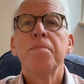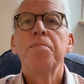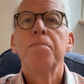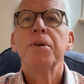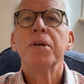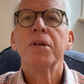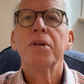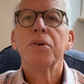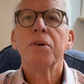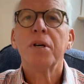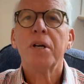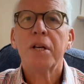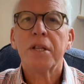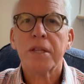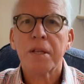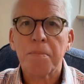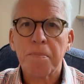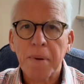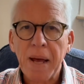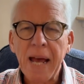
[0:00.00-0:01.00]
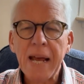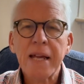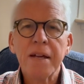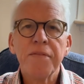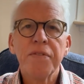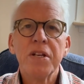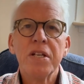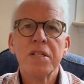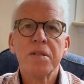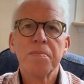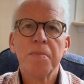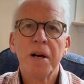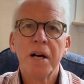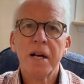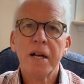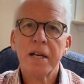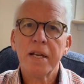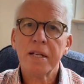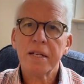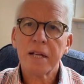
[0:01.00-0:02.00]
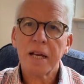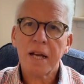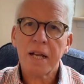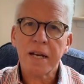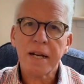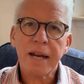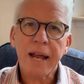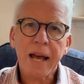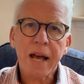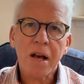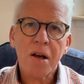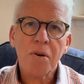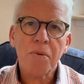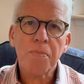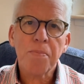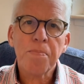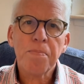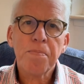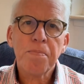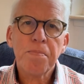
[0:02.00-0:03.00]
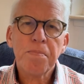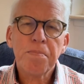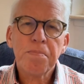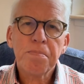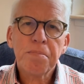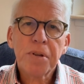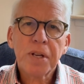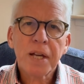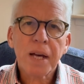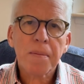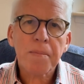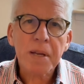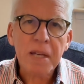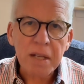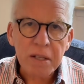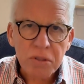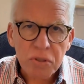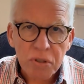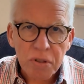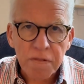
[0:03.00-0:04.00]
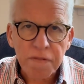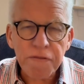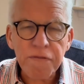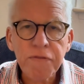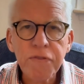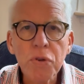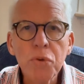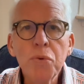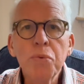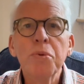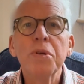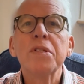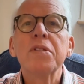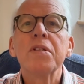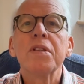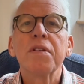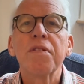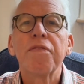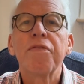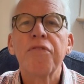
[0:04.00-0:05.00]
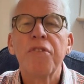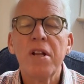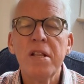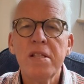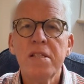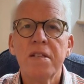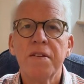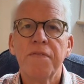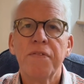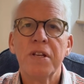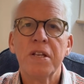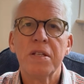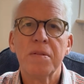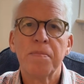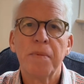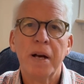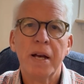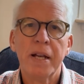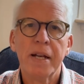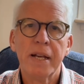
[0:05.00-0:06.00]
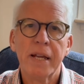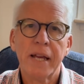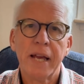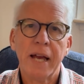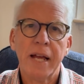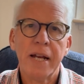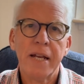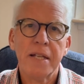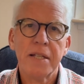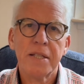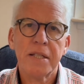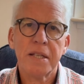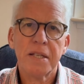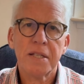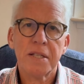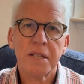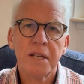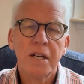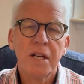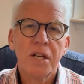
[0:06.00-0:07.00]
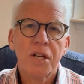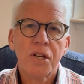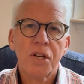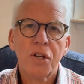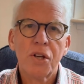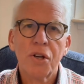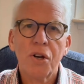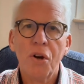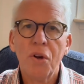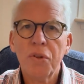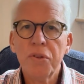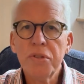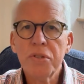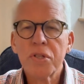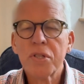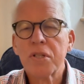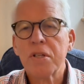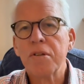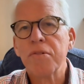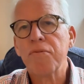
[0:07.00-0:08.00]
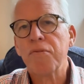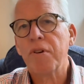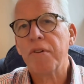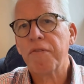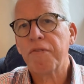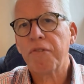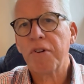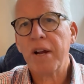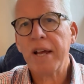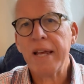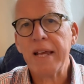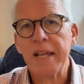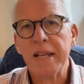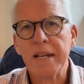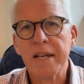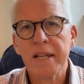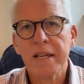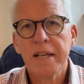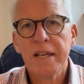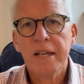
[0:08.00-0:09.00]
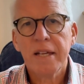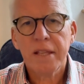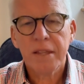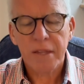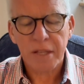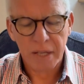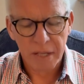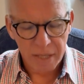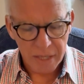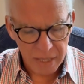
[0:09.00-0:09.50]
But at the back of his mind, and now coming sort of forward to the front of his mind again, is this constant refrain that